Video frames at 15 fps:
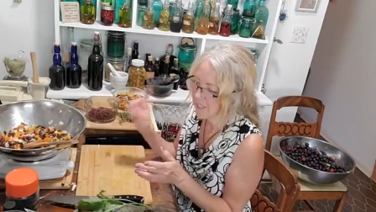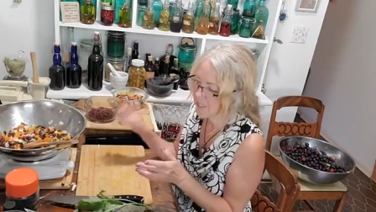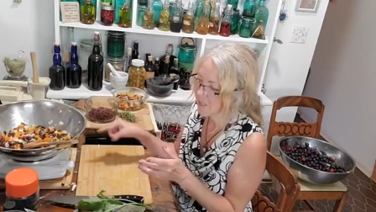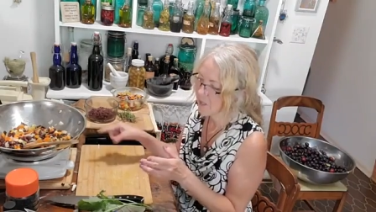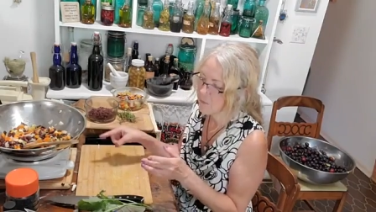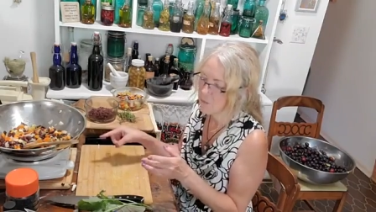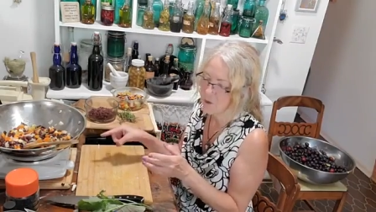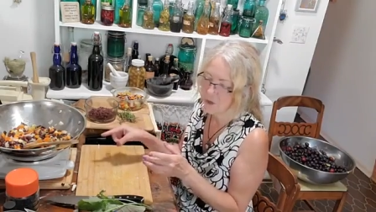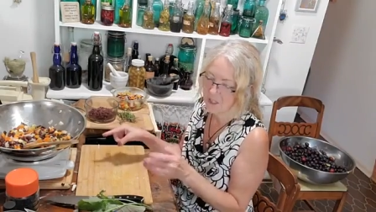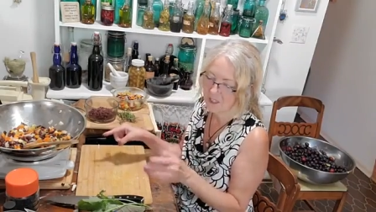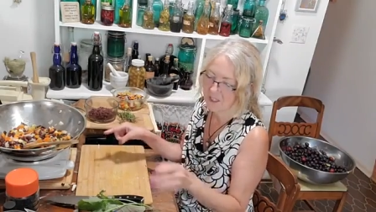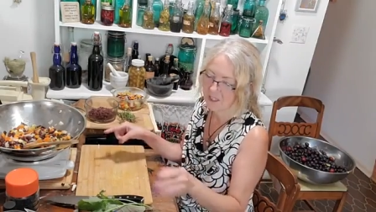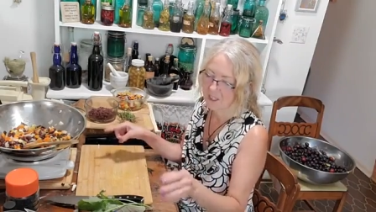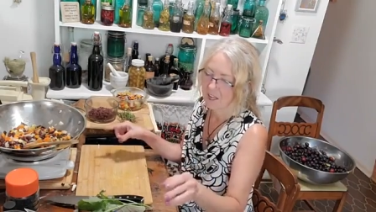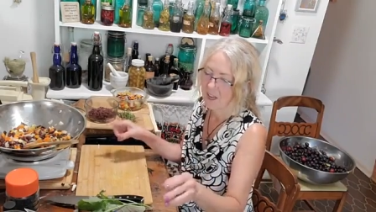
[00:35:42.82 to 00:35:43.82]
to the
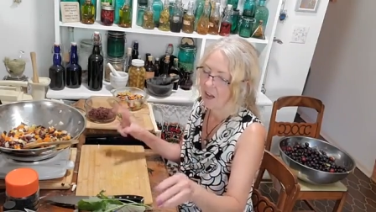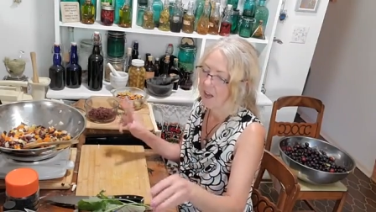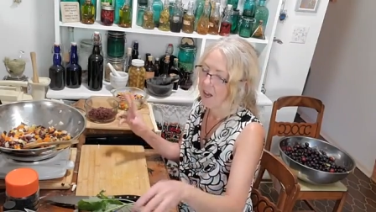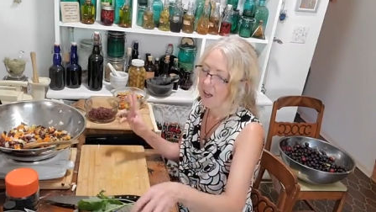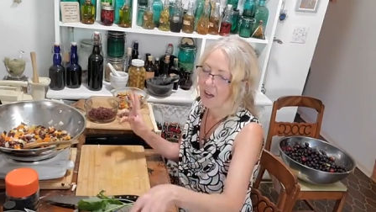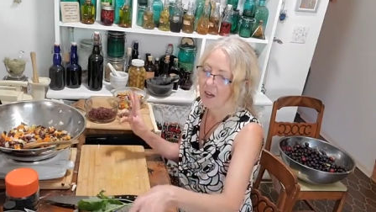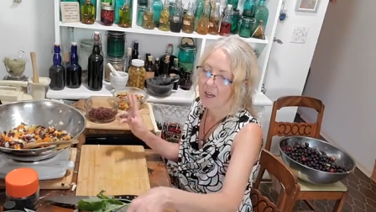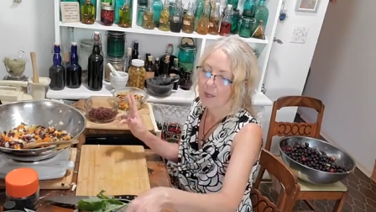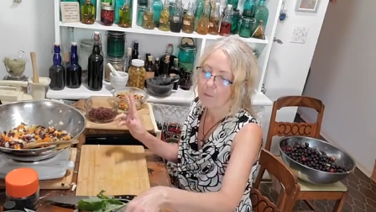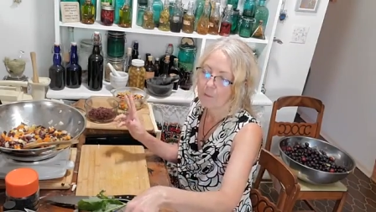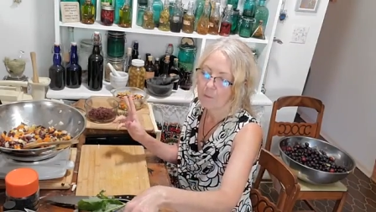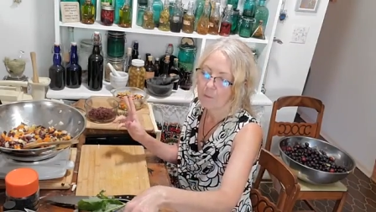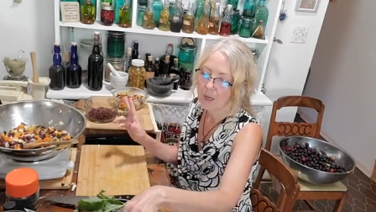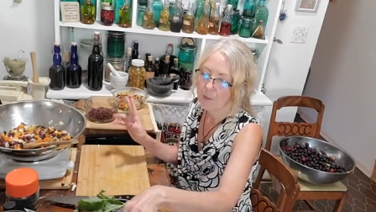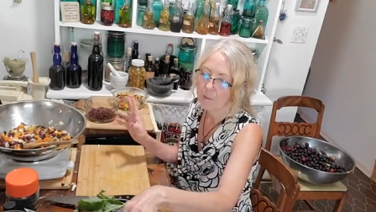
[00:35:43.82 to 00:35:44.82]
Moroccan.
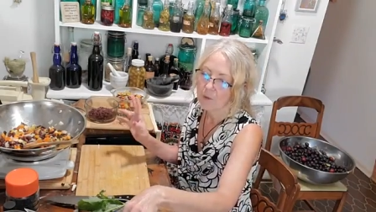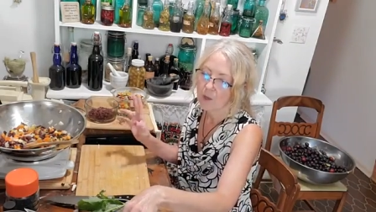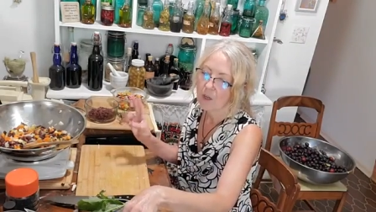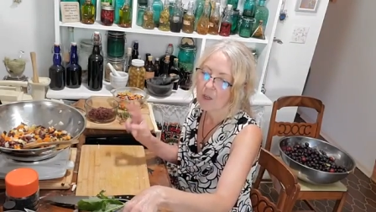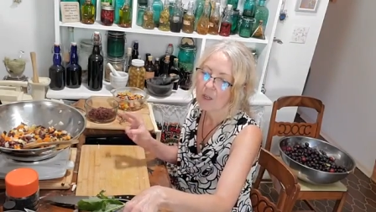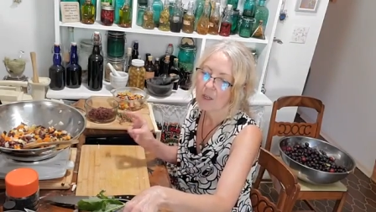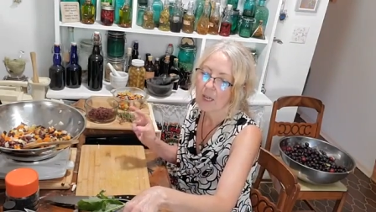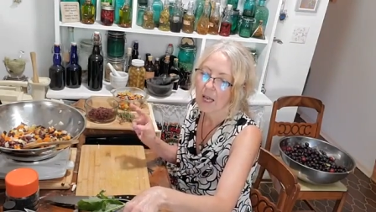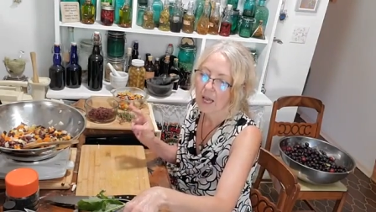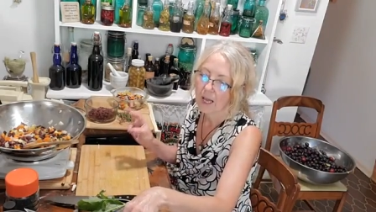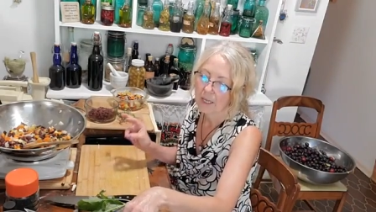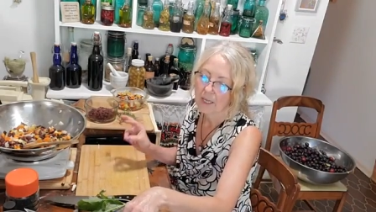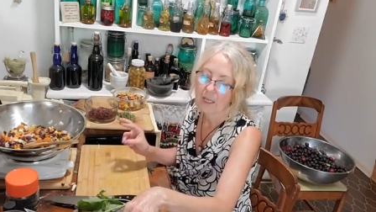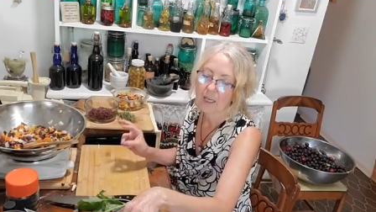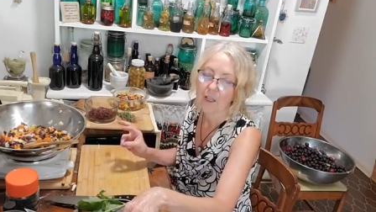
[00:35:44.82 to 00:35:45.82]
I'm not
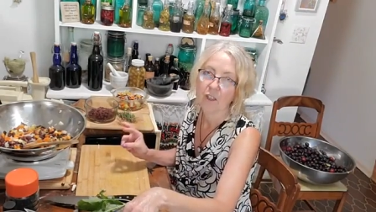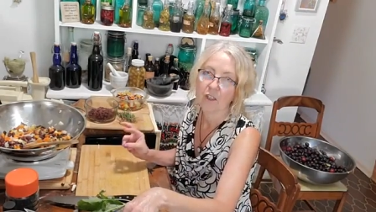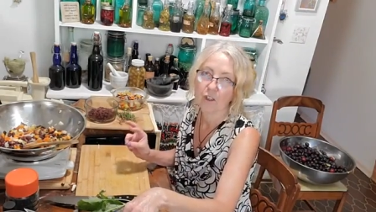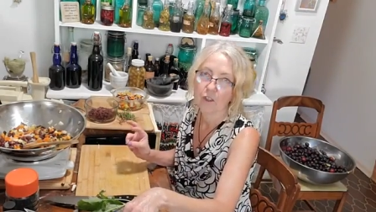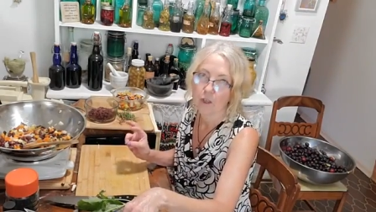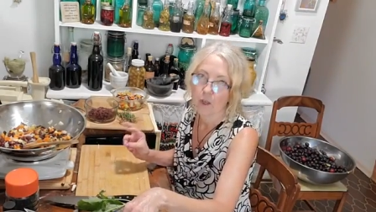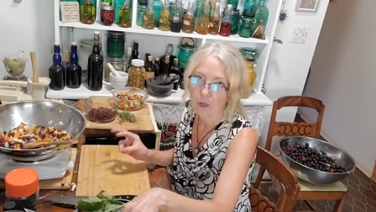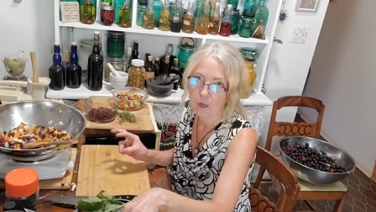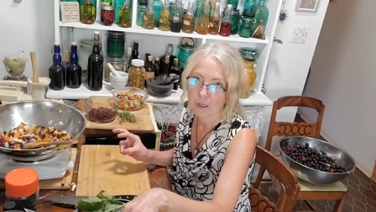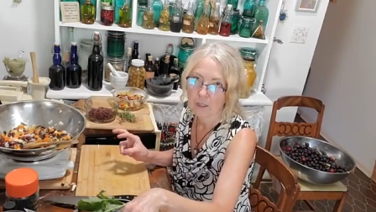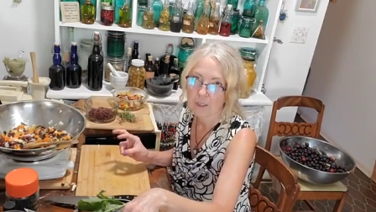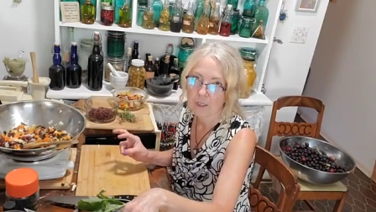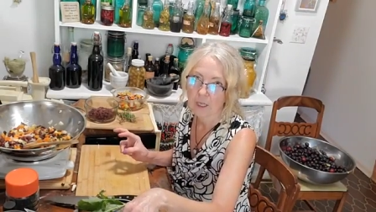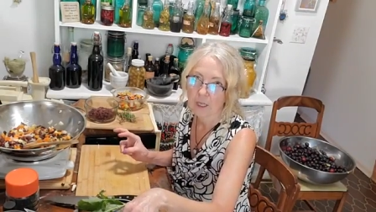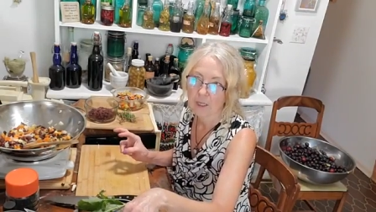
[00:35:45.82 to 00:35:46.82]
adding a
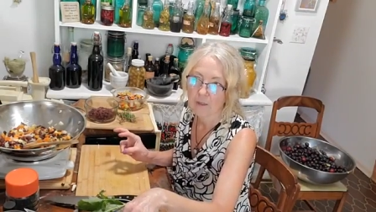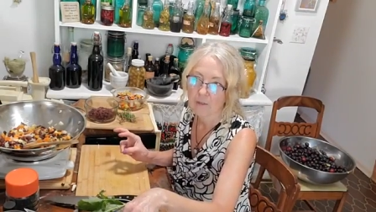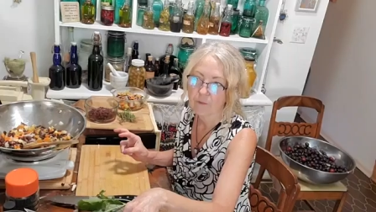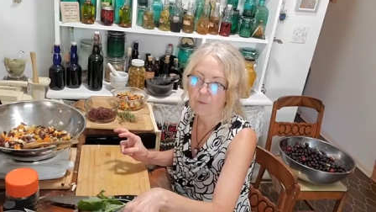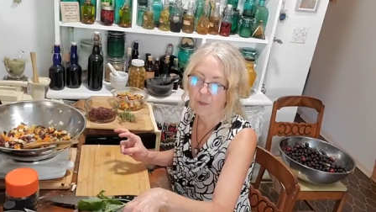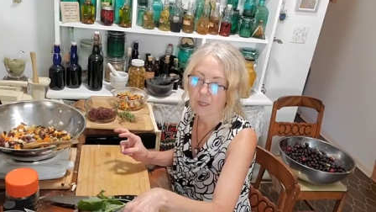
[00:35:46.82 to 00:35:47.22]
lot of,